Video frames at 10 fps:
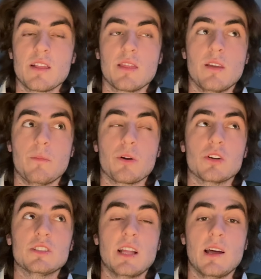the
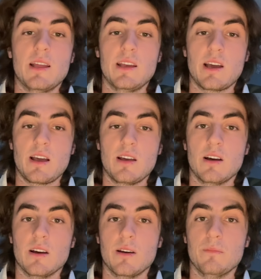person that
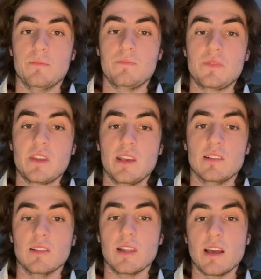
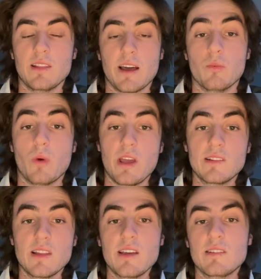that weighs
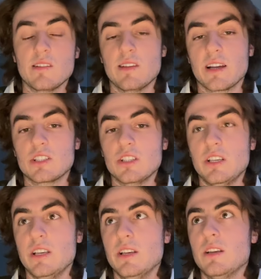less is actually